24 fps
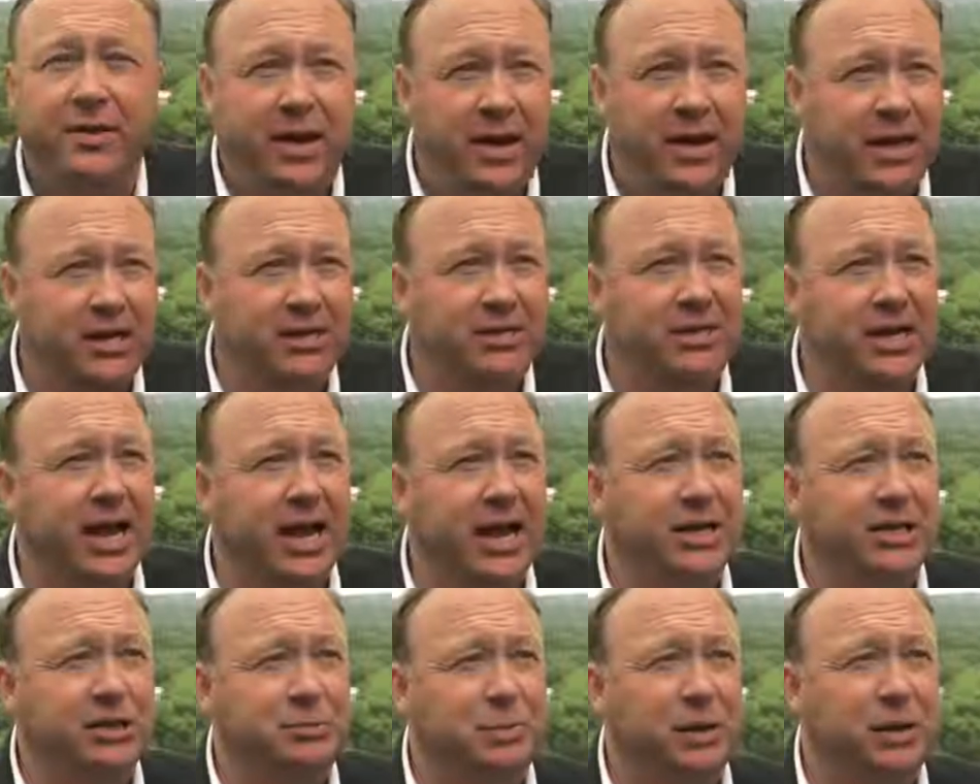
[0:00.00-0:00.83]
NSA
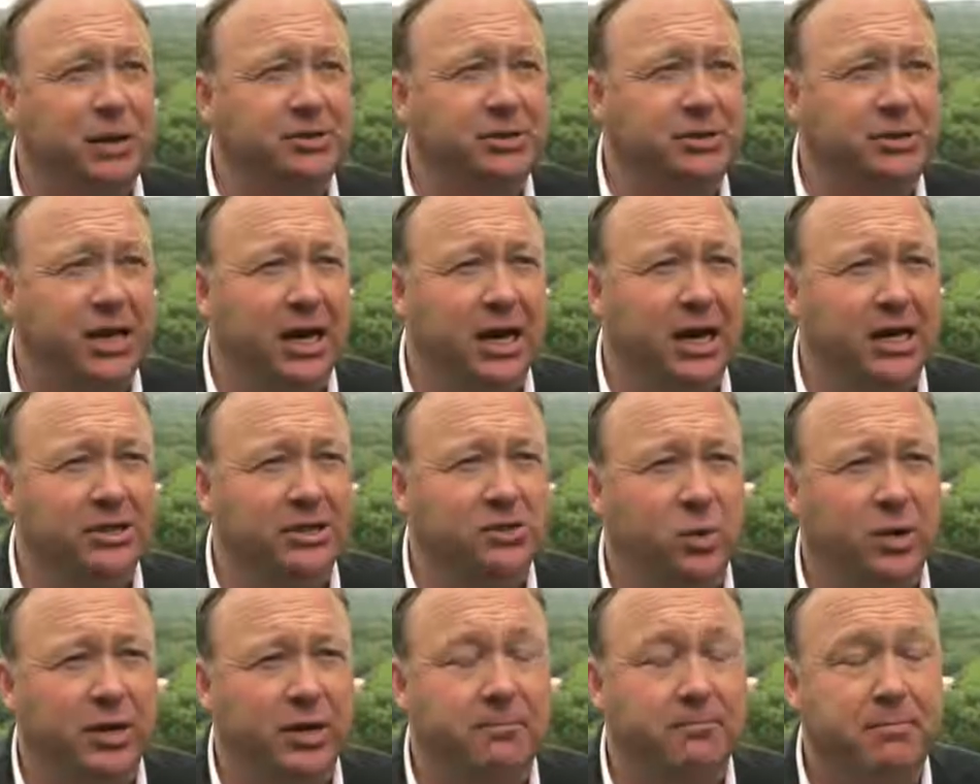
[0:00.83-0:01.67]
exposed to us,
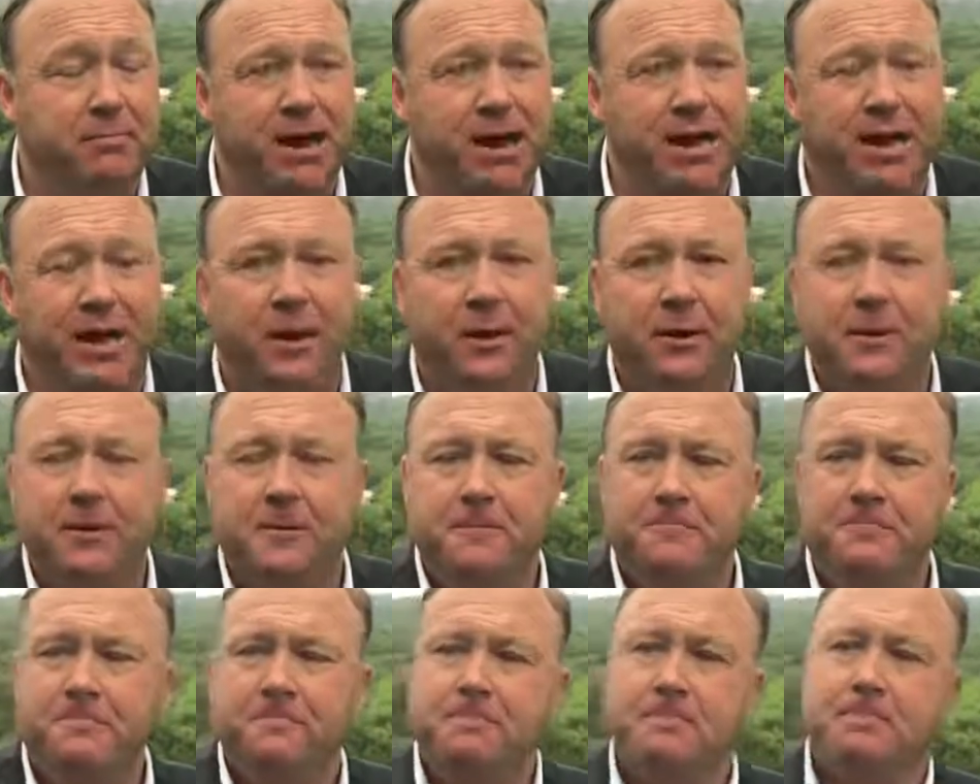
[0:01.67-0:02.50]
William Binney,
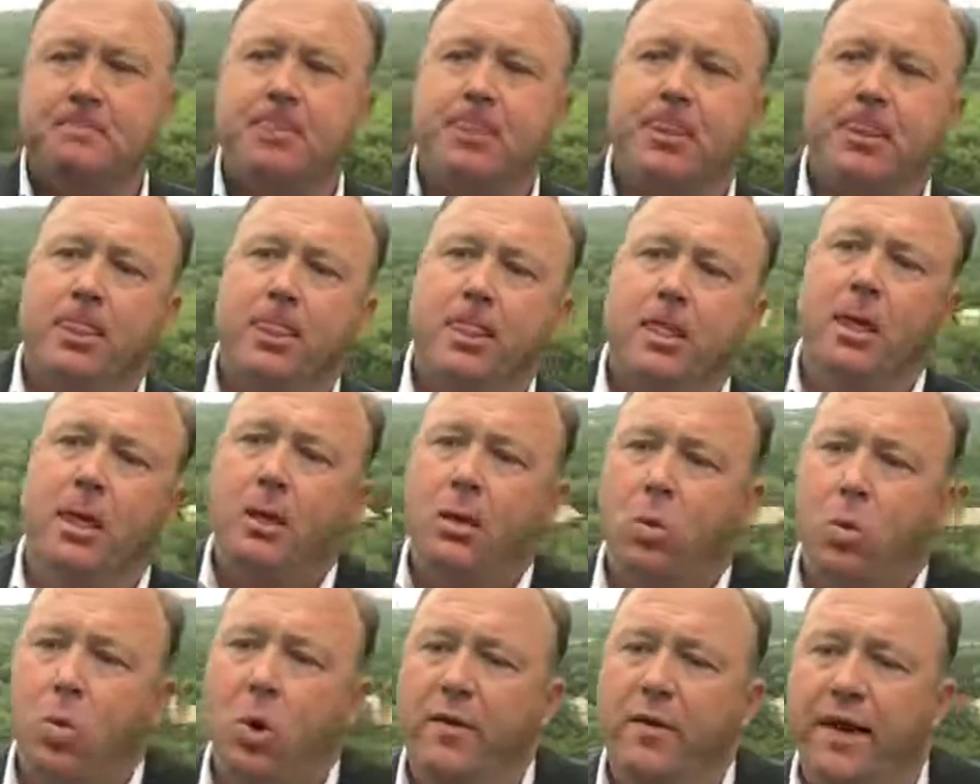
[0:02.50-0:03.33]

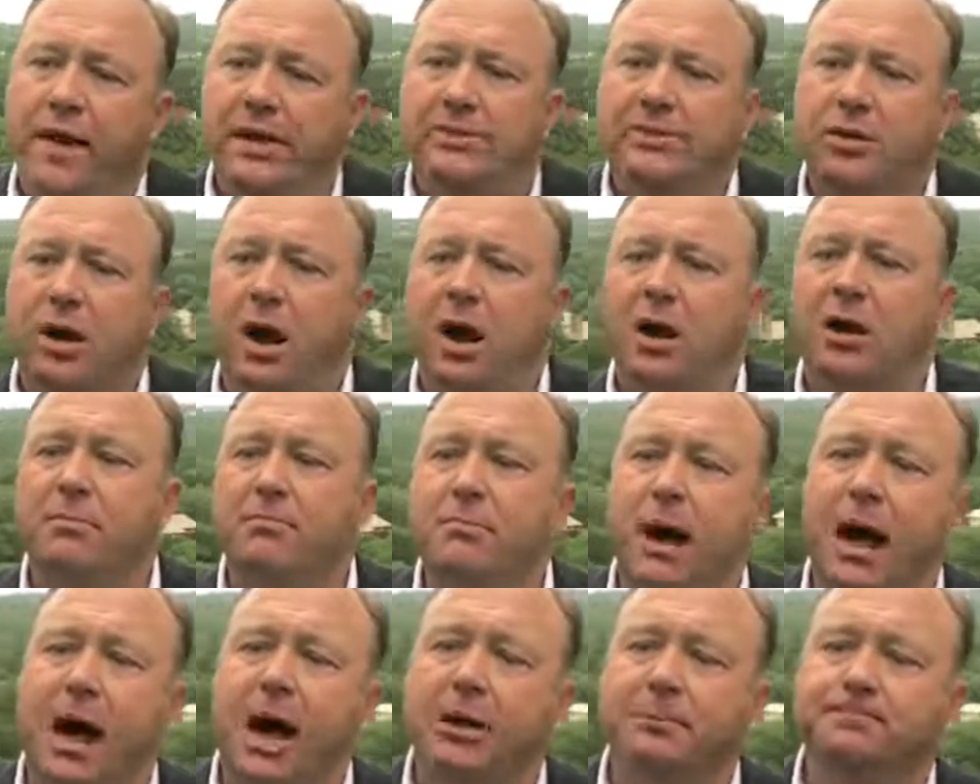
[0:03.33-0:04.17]
where they talk
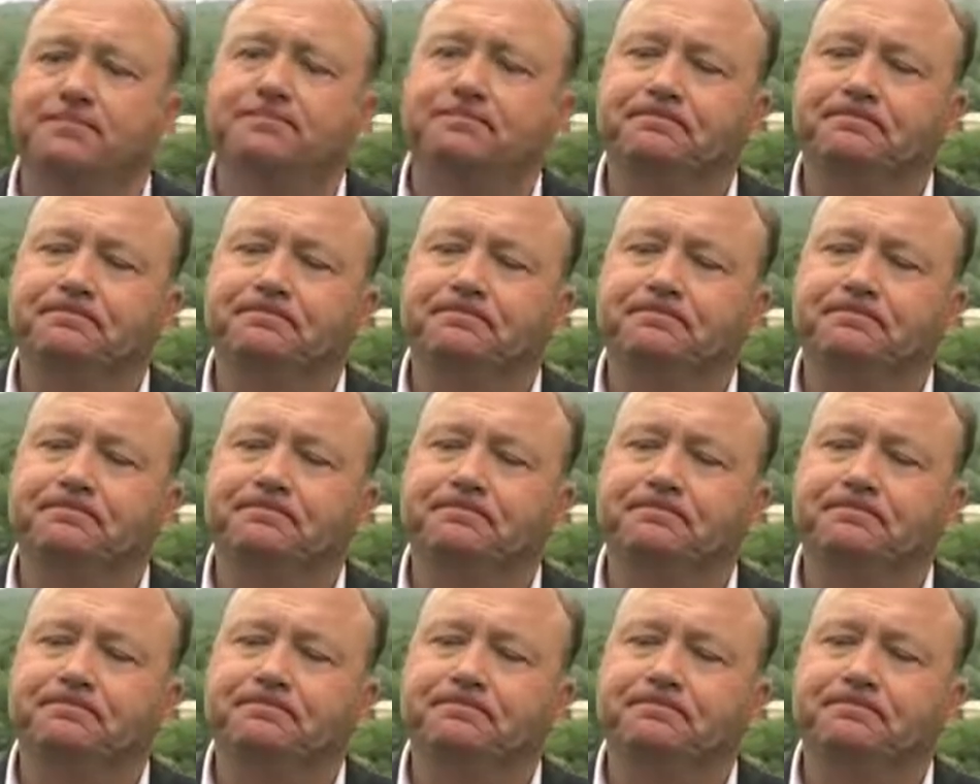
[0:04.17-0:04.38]
about,